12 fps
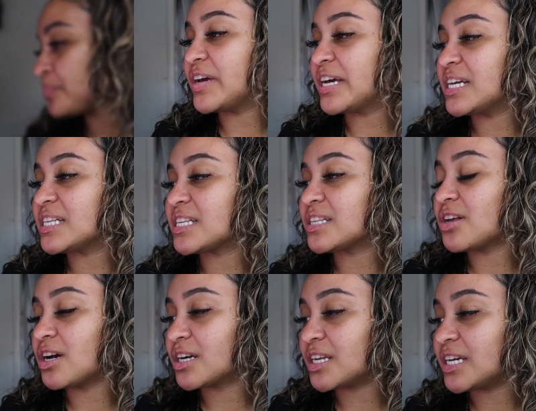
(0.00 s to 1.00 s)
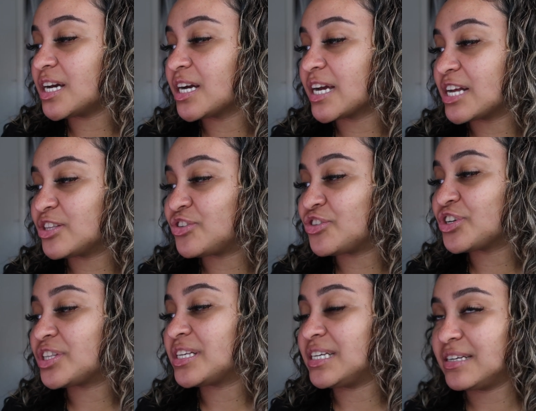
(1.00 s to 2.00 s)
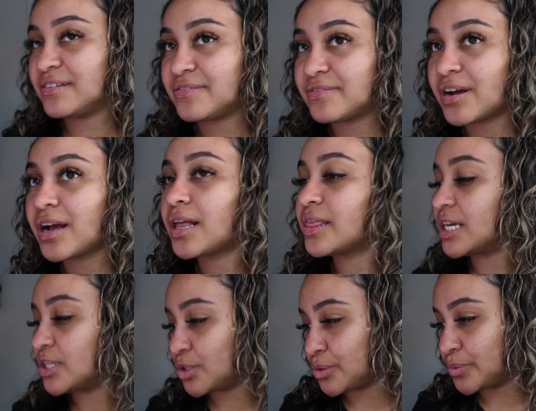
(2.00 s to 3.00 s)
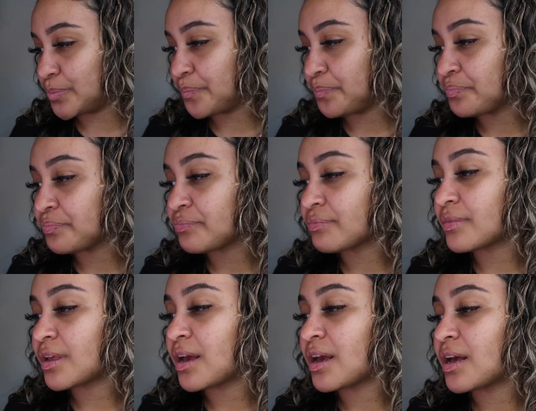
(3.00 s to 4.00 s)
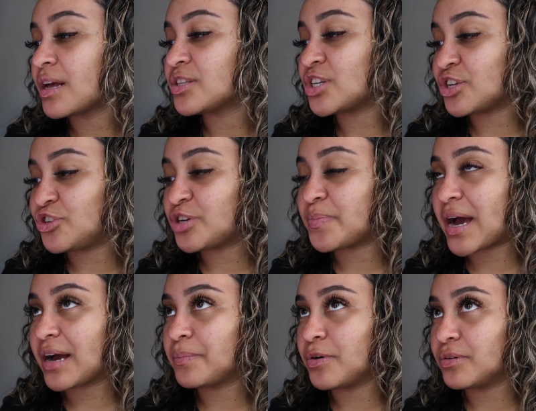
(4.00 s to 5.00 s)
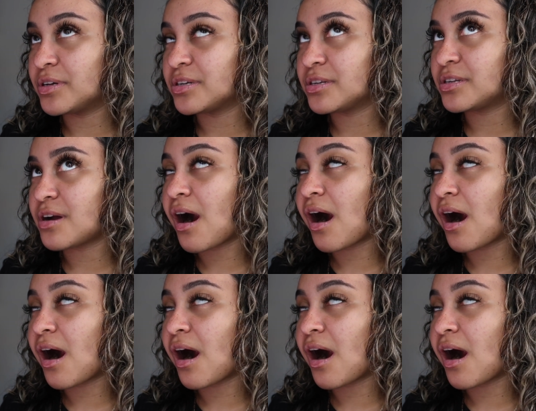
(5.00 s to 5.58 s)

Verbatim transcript: fit snugly against your teeth. They do. Touch your back molars.